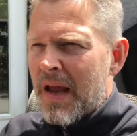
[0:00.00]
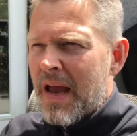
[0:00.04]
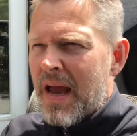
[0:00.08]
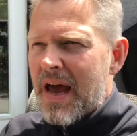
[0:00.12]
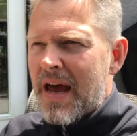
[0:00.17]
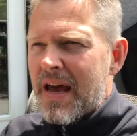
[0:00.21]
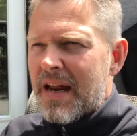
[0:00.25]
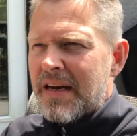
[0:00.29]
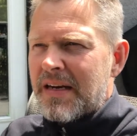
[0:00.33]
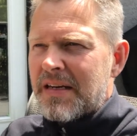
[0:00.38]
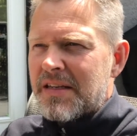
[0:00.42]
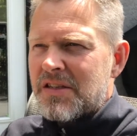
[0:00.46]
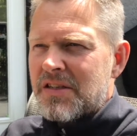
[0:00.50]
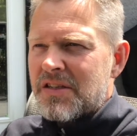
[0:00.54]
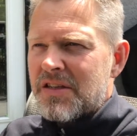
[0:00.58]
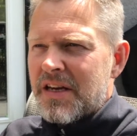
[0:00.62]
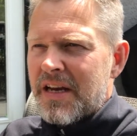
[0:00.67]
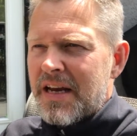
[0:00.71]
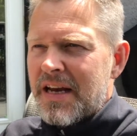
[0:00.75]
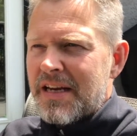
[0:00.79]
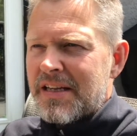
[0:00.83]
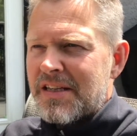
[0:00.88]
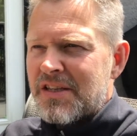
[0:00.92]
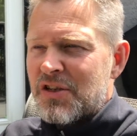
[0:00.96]
And
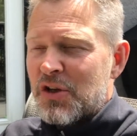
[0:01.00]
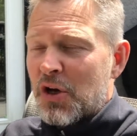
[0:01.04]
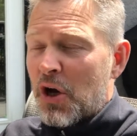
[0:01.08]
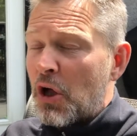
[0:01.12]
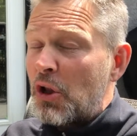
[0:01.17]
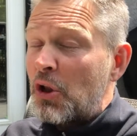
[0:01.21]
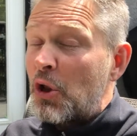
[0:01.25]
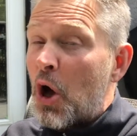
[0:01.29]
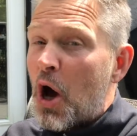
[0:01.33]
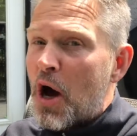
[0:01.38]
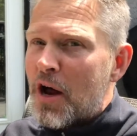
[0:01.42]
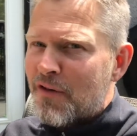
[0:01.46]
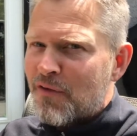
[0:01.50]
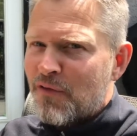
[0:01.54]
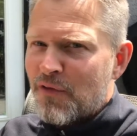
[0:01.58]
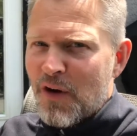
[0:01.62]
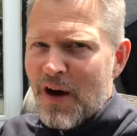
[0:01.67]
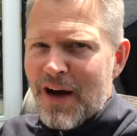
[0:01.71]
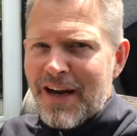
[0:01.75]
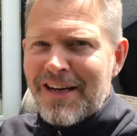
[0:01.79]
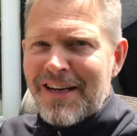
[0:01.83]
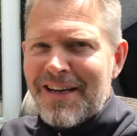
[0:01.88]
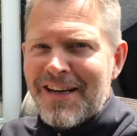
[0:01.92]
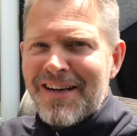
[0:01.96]
it's a lot of
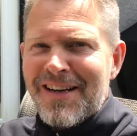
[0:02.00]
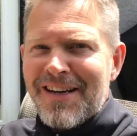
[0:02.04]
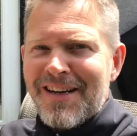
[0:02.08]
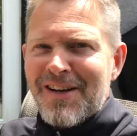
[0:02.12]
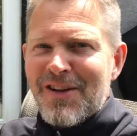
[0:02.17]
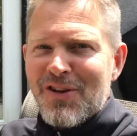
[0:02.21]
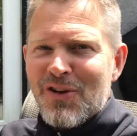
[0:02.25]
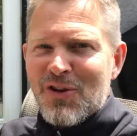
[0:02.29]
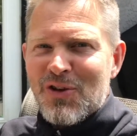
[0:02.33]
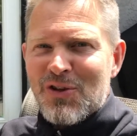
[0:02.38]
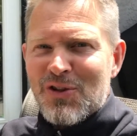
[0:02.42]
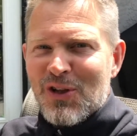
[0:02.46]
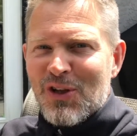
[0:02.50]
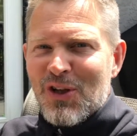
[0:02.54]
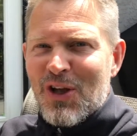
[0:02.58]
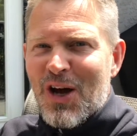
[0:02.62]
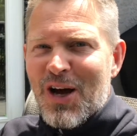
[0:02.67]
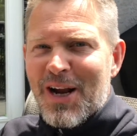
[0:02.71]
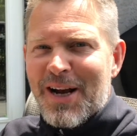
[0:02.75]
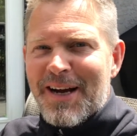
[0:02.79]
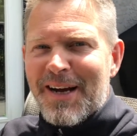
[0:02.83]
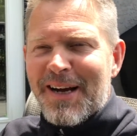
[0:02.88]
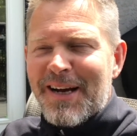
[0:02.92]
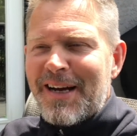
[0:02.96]
fun. There's a
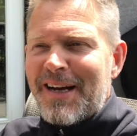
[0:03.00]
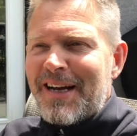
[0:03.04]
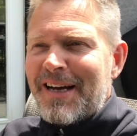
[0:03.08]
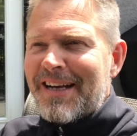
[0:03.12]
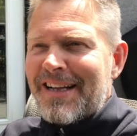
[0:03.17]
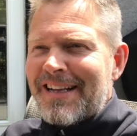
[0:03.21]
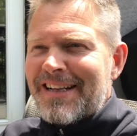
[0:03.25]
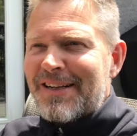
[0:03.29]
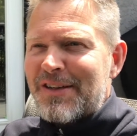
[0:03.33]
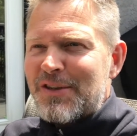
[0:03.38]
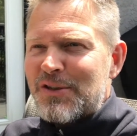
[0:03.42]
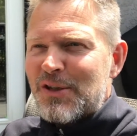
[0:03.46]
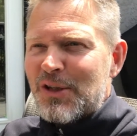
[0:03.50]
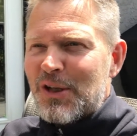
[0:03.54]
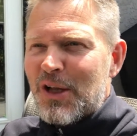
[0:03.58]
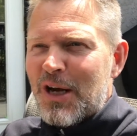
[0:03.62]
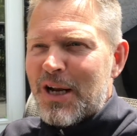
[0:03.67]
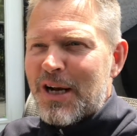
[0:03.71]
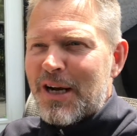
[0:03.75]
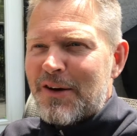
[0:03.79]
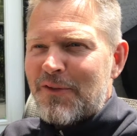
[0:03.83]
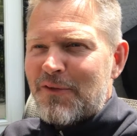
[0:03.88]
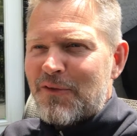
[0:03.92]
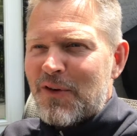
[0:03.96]
lot
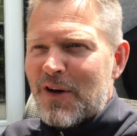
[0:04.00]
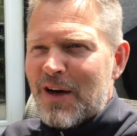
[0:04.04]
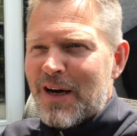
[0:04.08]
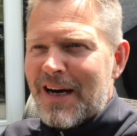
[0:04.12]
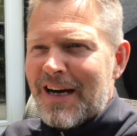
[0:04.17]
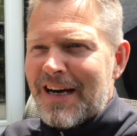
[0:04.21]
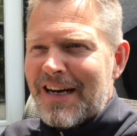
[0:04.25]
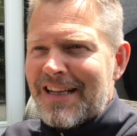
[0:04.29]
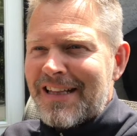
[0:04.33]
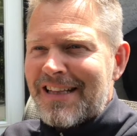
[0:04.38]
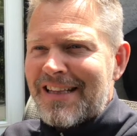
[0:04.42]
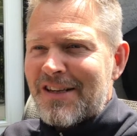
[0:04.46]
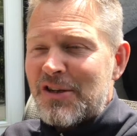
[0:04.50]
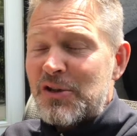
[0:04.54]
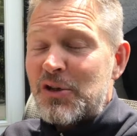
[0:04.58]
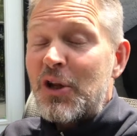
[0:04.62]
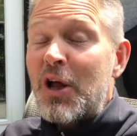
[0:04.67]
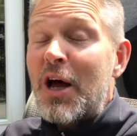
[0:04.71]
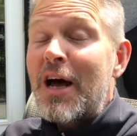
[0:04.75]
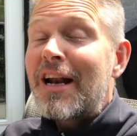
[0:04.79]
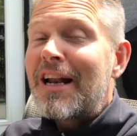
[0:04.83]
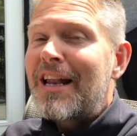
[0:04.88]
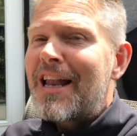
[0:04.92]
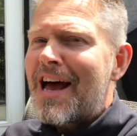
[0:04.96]
of
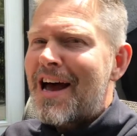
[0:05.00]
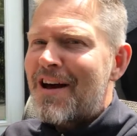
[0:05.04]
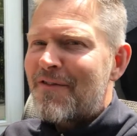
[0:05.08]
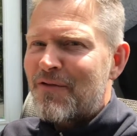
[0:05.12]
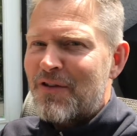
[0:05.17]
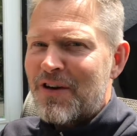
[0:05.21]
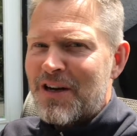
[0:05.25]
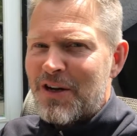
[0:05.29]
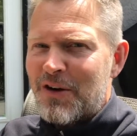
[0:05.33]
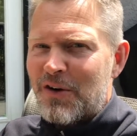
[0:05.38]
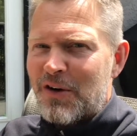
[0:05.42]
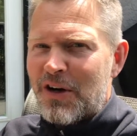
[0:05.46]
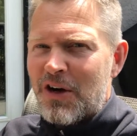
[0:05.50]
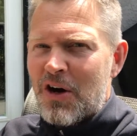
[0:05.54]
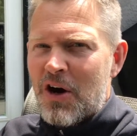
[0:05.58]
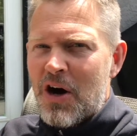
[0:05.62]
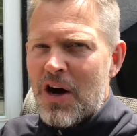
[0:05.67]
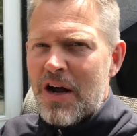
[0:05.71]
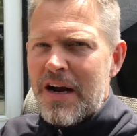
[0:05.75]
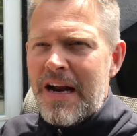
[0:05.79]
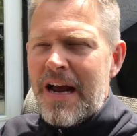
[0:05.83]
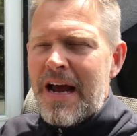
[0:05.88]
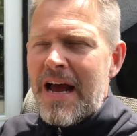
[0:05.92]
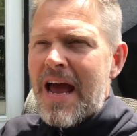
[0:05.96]
laughing going
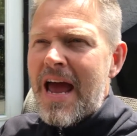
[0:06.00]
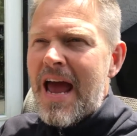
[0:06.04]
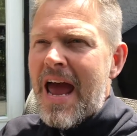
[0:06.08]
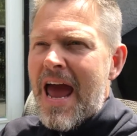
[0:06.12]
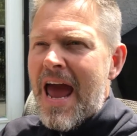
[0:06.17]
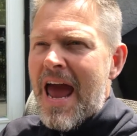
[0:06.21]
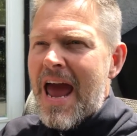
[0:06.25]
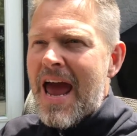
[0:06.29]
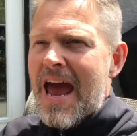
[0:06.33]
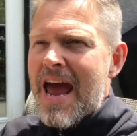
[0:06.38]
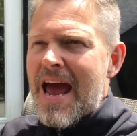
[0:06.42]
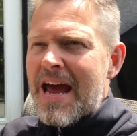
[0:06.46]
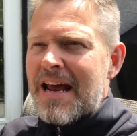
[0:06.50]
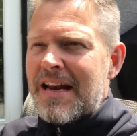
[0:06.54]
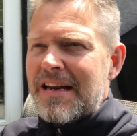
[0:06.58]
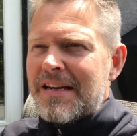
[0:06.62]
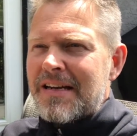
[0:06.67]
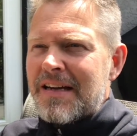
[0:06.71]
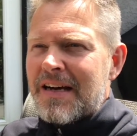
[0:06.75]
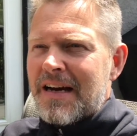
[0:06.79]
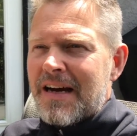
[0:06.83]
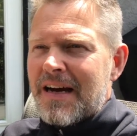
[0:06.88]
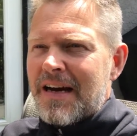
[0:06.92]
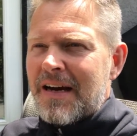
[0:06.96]
on,
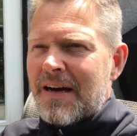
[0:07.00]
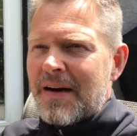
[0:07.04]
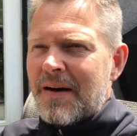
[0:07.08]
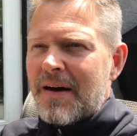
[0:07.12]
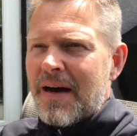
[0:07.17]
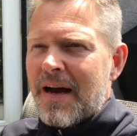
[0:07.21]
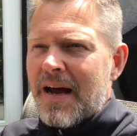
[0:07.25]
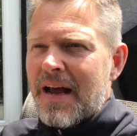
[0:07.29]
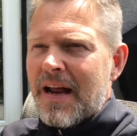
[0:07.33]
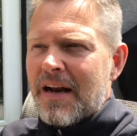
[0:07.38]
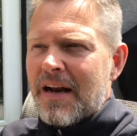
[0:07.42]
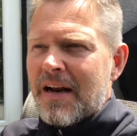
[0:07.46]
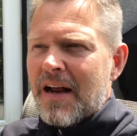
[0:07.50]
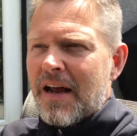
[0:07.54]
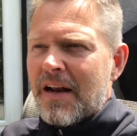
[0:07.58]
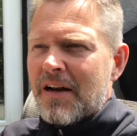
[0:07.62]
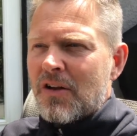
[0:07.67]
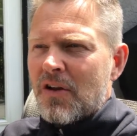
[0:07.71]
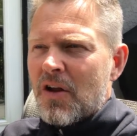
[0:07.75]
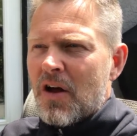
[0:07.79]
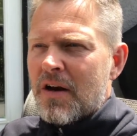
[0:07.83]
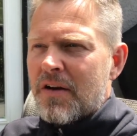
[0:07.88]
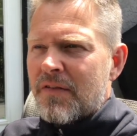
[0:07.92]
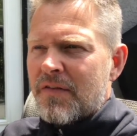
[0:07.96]
and a
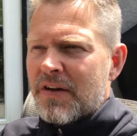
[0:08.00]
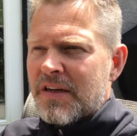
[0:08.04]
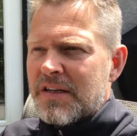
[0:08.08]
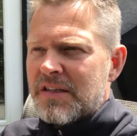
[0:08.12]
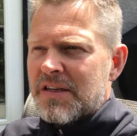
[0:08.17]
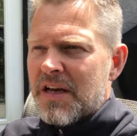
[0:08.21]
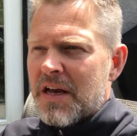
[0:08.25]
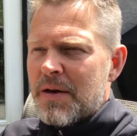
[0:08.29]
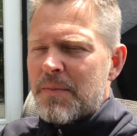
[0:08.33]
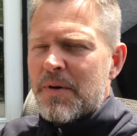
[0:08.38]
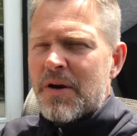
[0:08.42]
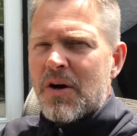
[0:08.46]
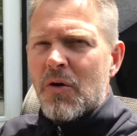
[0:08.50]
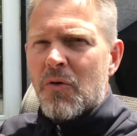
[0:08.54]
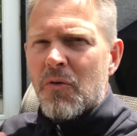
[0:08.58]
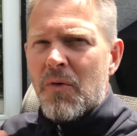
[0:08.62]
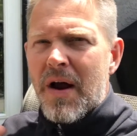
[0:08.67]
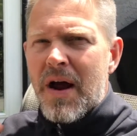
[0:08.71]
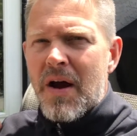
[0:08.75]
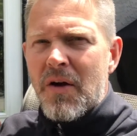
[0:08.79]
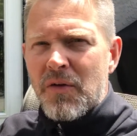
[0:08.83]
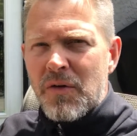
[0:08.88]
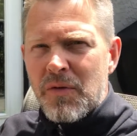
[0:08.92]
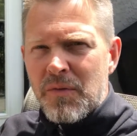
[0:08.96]
lot of excitement
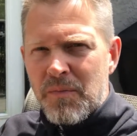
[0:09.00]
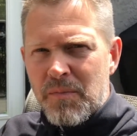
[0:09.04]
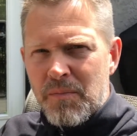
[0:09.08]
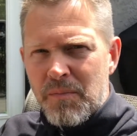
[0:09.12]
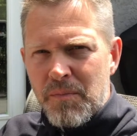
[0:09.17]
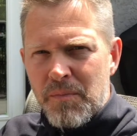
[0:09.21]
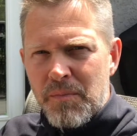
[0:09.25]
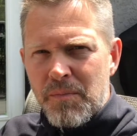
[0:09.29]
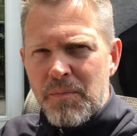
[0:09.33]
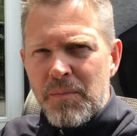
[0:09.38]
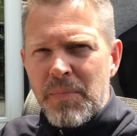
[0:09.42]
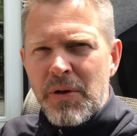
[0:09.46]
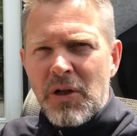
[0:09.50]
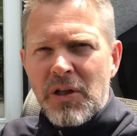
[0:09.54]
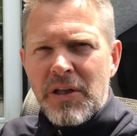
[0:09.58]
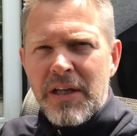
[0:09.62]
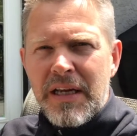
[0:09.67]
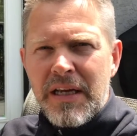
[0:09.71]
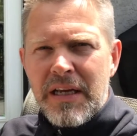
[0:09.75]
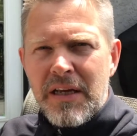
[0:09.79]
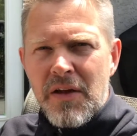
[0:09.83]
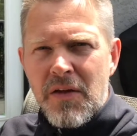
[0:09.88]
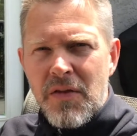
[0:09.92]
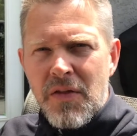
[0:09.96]
around
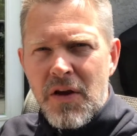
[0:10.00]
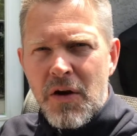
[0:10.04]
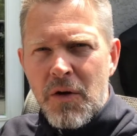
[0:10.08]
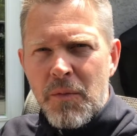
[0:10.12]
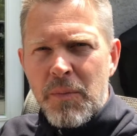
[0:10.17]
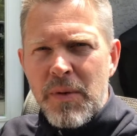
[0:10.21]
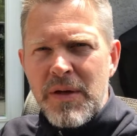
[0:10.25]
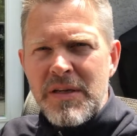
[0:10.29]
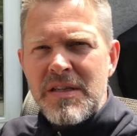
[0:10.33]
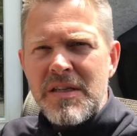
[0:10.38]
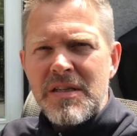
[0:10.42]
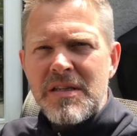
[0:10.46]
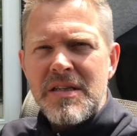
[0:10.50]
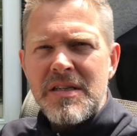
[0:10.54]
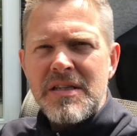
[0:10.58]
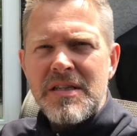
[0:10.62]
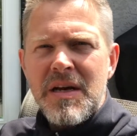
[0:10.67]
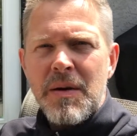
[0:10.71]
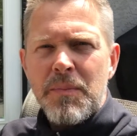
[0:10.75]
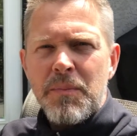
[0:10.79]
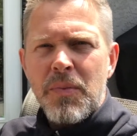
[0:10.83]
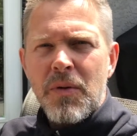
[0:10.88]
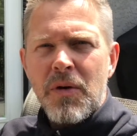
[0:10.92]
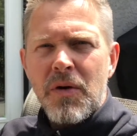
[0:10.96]
building their businesses
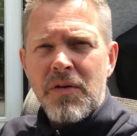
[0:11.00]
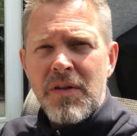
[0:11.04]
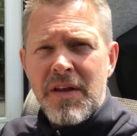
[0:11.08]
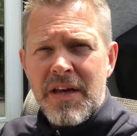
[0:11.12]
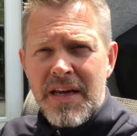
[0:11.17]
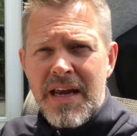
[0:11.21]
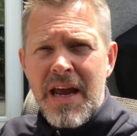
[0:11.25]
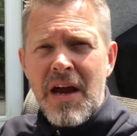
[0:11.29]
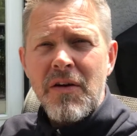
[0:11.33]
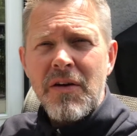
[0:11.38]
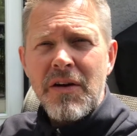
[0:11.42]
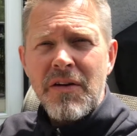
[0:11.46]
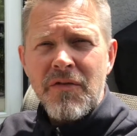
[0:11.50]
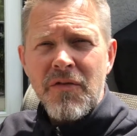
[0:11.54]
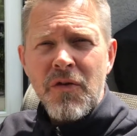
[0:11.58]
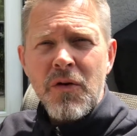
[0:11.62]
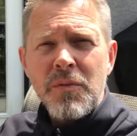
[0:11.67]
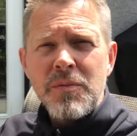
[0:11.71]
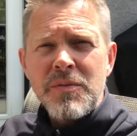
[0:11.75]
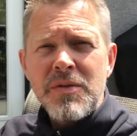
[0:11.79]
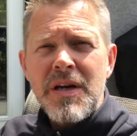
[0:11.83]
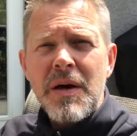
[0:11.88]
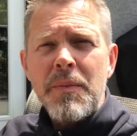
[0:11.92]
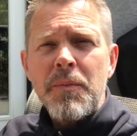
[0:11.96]
up, or the accounting
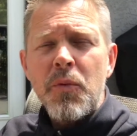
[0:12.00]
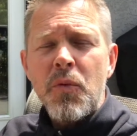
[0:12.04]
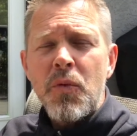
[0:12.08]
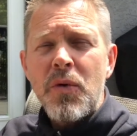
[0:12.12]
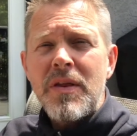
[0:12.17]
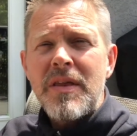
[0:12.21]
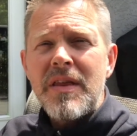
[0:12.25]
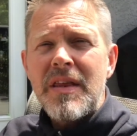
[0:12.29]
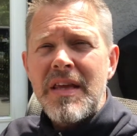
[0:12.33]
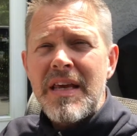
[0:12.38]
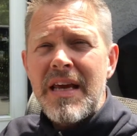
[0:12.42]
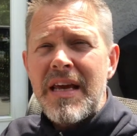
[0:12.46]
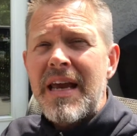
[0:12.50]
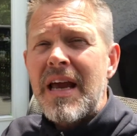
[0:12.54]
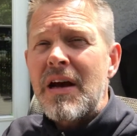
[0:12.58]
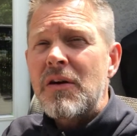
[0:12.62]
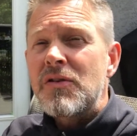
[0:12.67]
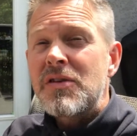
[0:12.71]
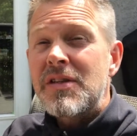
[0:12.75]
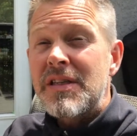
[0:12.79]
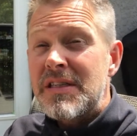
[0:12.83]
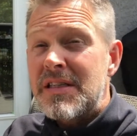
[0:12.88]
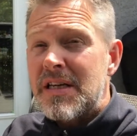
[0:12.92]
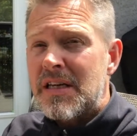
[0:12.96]
firms up, with the
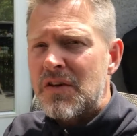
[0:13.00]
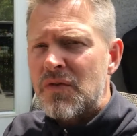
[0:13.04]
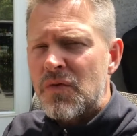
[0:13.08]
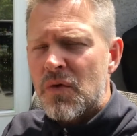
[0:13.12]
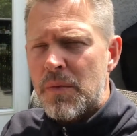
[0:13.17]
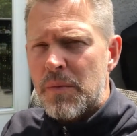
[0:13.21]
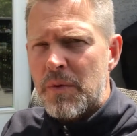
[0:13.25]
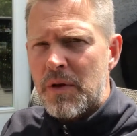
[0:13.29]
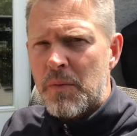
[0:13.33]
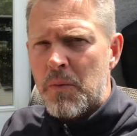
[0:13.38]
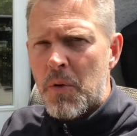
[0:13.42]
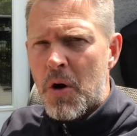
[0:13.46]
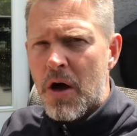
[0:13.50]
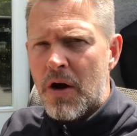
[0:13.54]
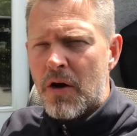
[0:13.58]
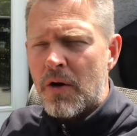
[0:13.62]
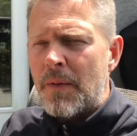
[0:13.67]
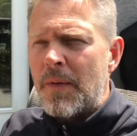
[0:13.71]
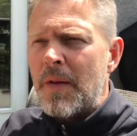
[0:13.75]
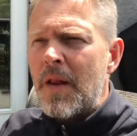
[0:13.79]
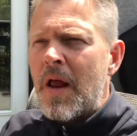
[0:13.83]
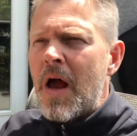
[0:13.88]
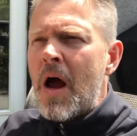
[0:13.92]
Accountant Success Formula model.